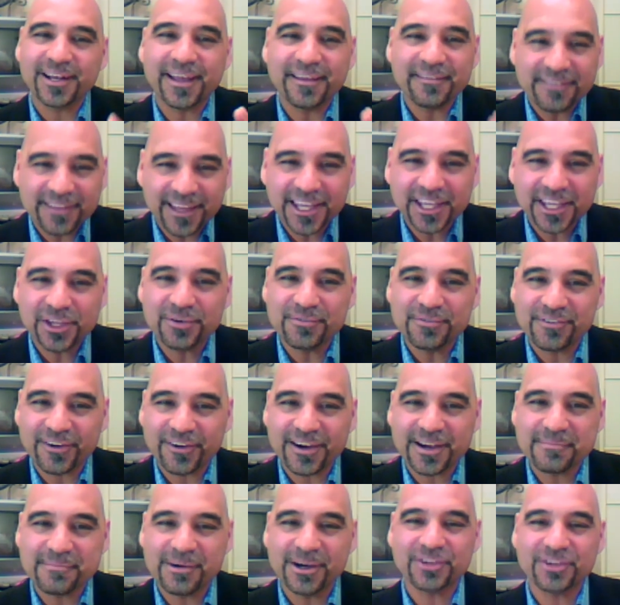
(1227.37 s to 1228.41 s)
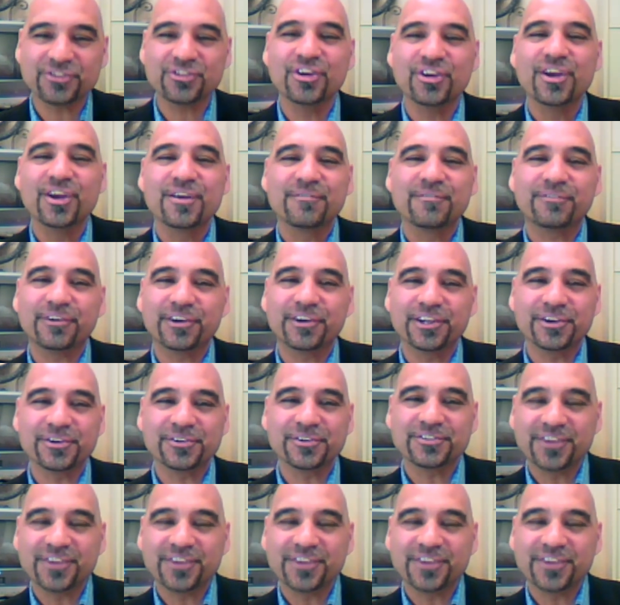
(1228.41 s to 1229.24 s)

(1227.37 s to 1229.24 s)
you enjoyed the video and I thank you